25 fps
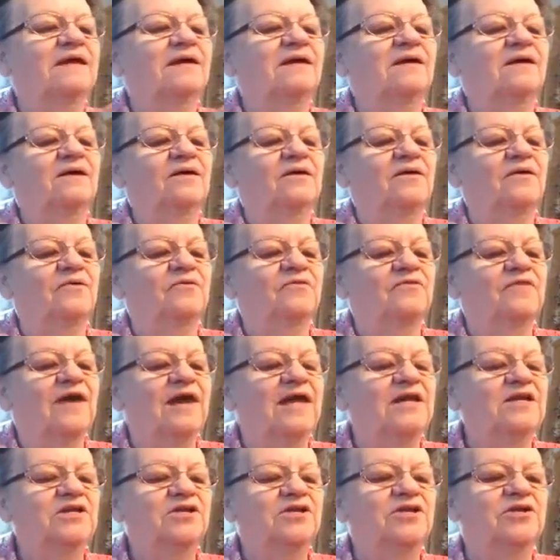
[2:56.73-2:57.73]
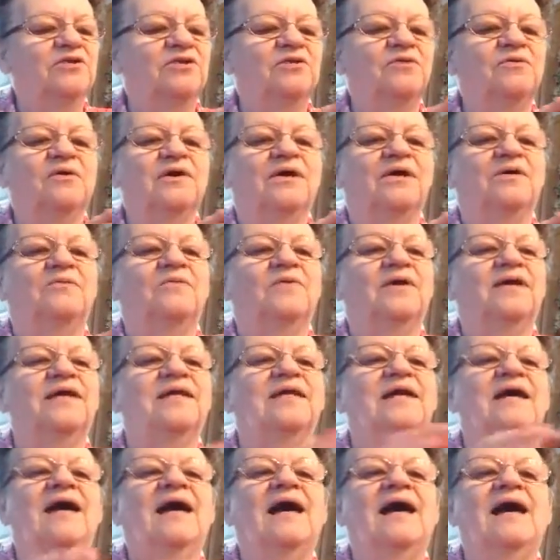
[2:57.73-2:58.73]
Oh, thank you,
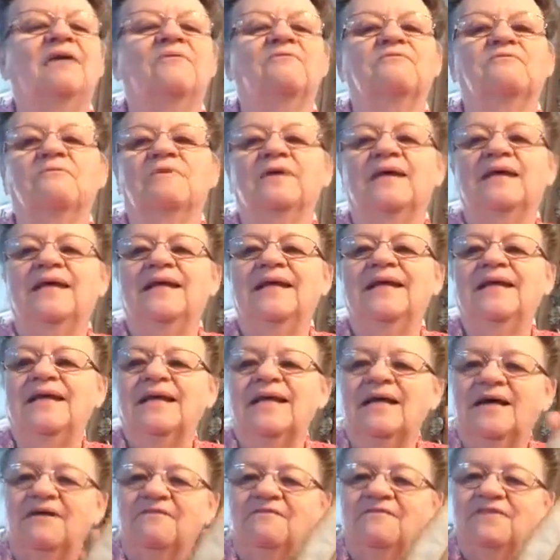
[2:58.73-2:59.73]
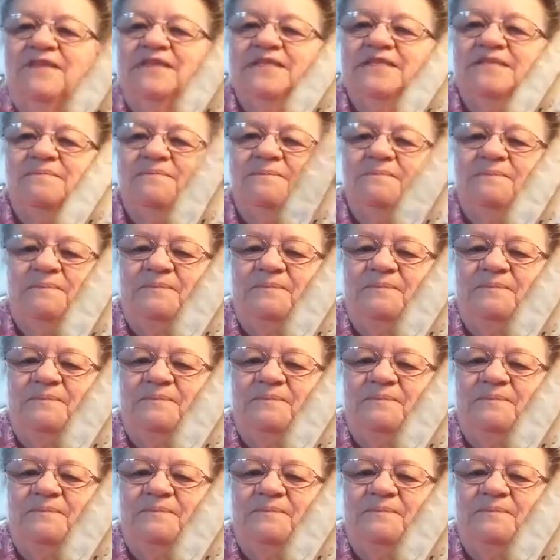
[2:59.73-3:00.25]
Rita. I really love this.